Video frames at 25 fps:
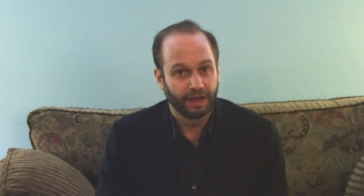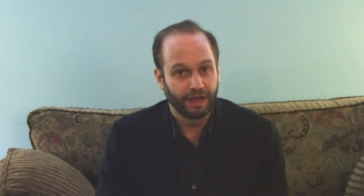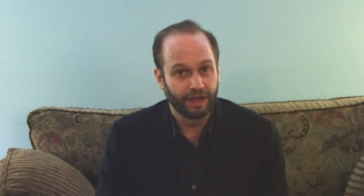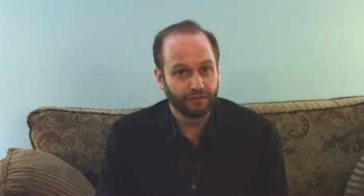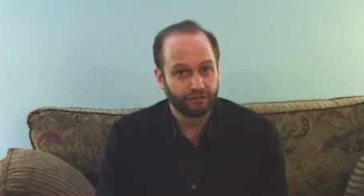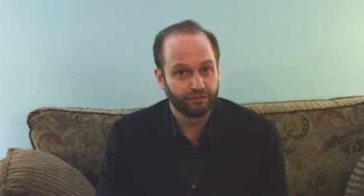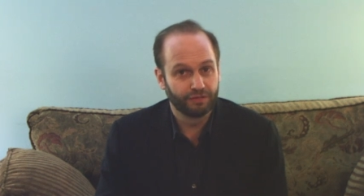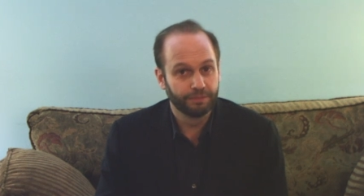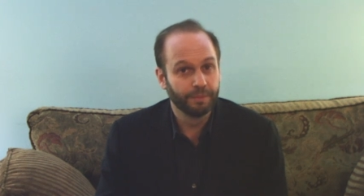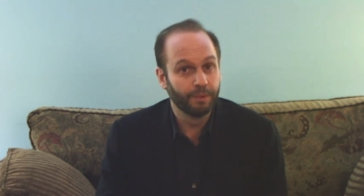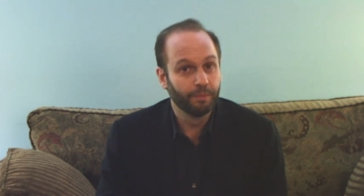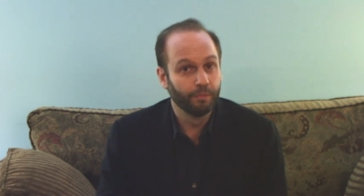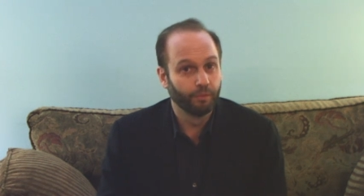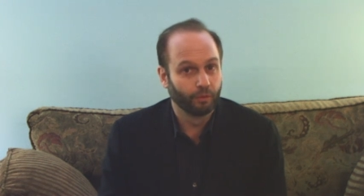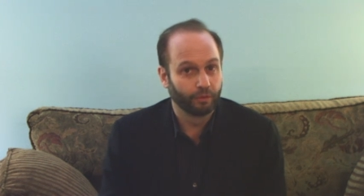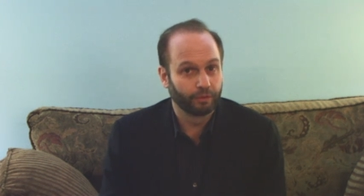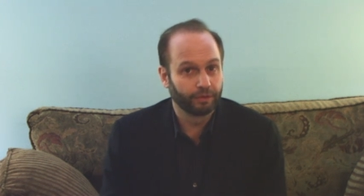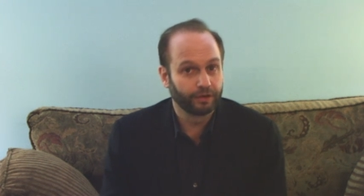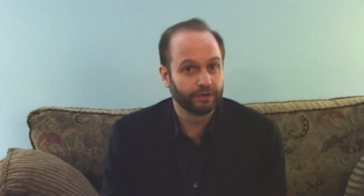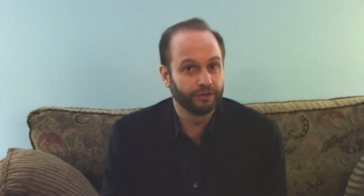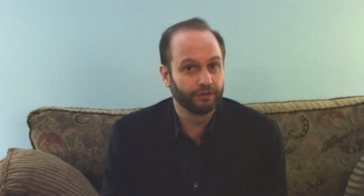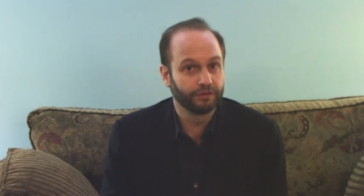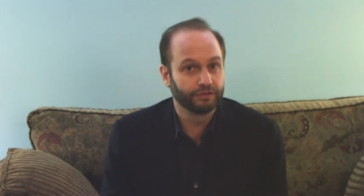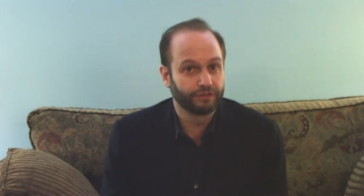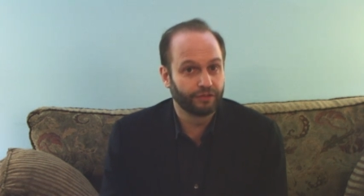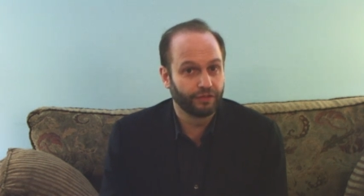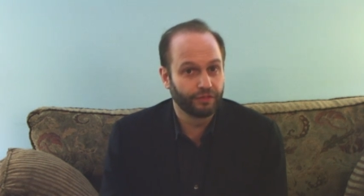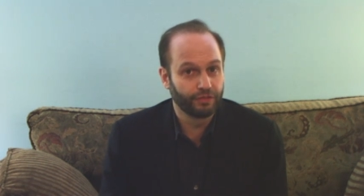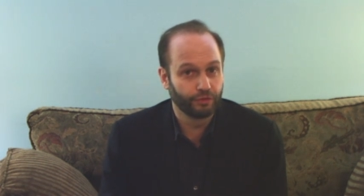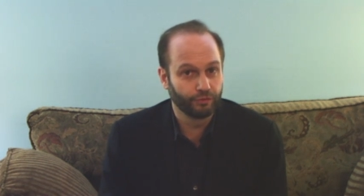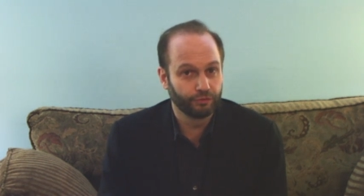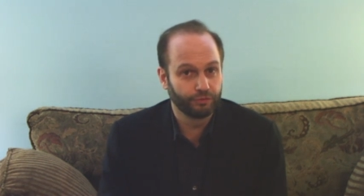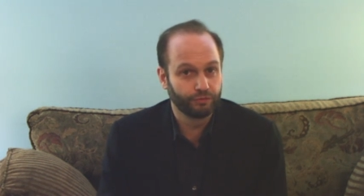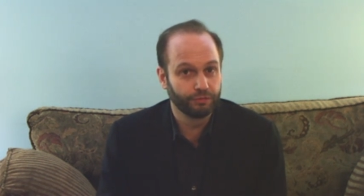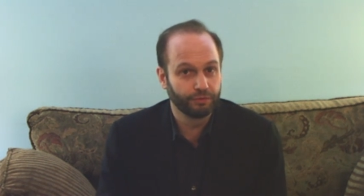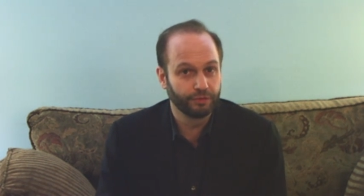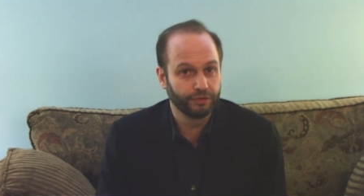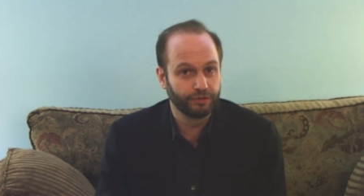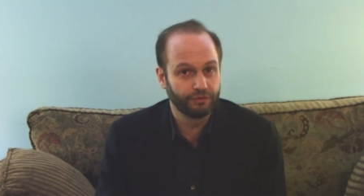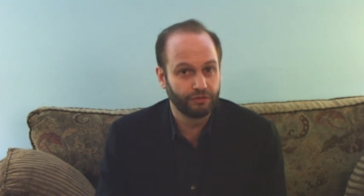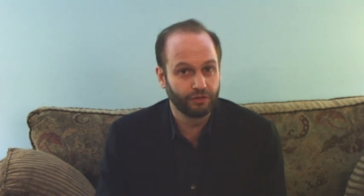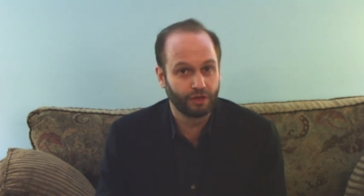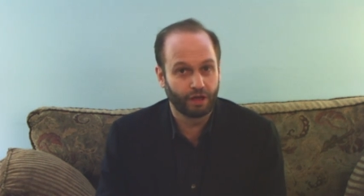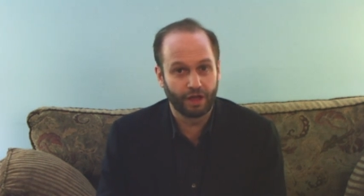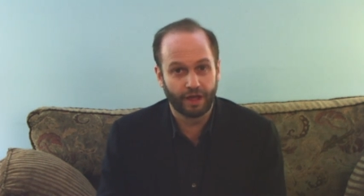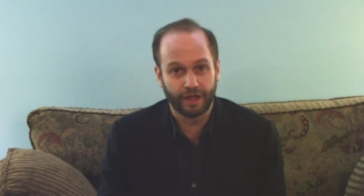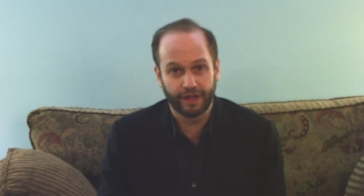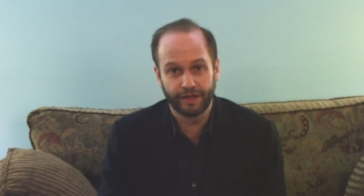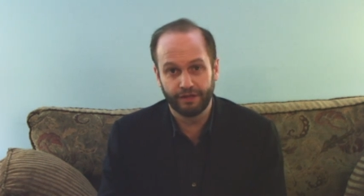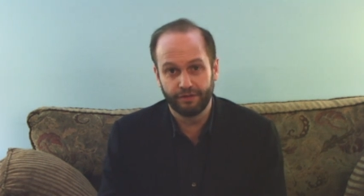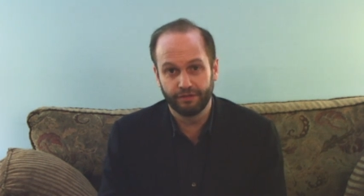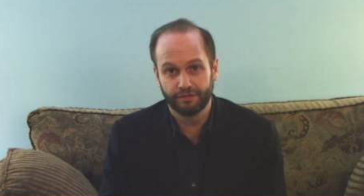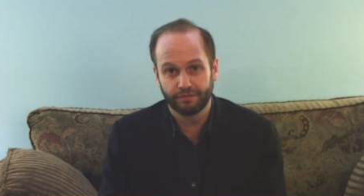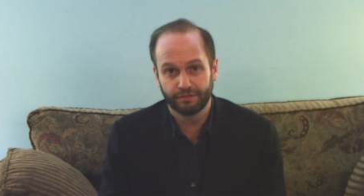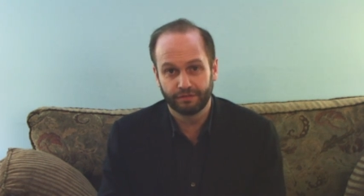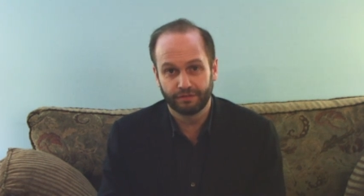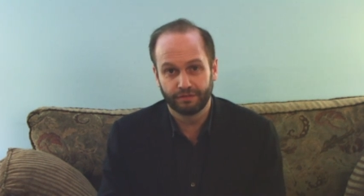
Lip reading: as a memorial to those who had died?